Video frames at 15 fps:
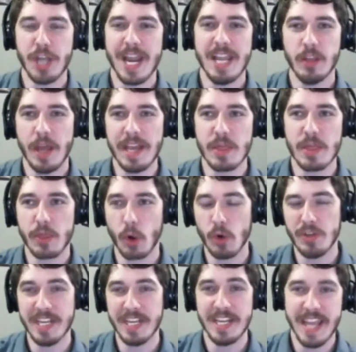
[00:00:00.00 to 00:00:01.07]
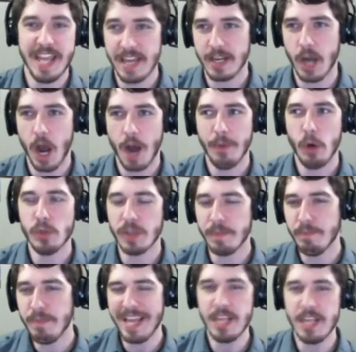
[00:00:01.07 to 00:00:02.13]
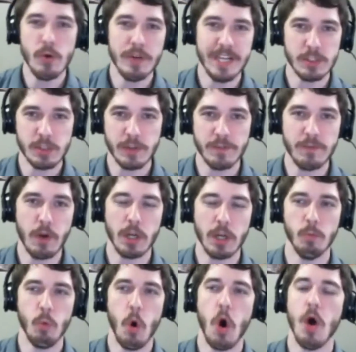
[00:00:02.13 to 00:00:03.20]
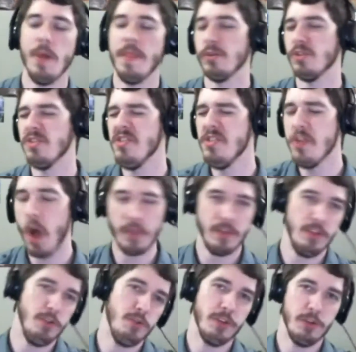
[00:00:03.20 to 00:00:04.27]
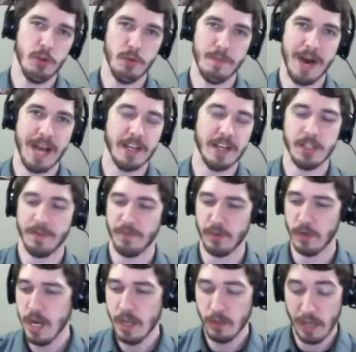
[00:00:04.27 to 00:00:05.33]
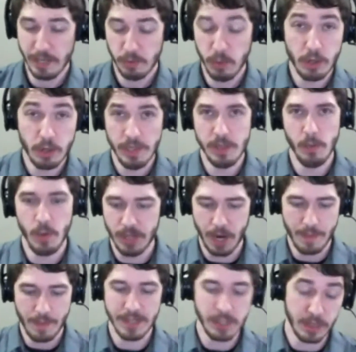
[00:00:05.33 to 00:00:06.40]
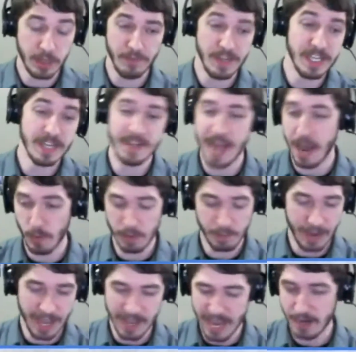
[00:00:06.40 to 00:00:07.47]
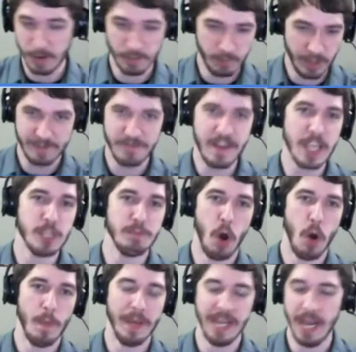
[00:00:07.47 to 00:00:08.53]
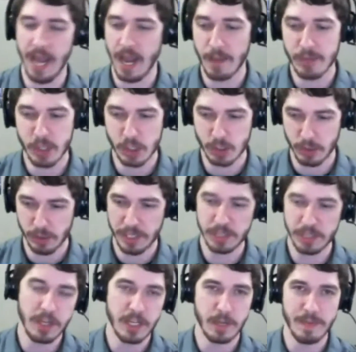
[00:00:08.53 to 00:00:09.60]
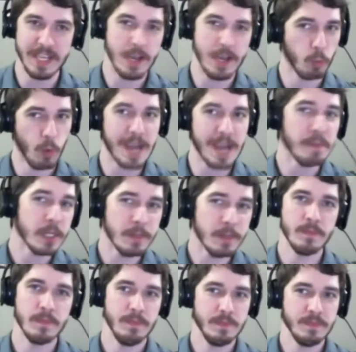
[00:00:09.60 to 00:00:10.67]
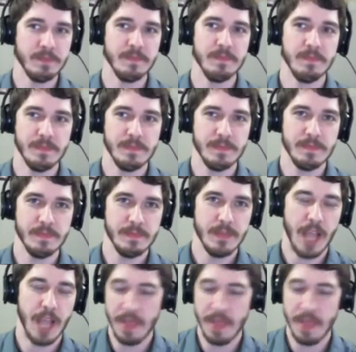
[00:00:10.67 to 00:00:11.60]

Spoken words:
like 13 hit combos and pin you against the fucking wall, and there's nothing you can do about it except for like literally the one time I set the Vita down with my hand up, like face palming, and I'm just listening to me get raped. And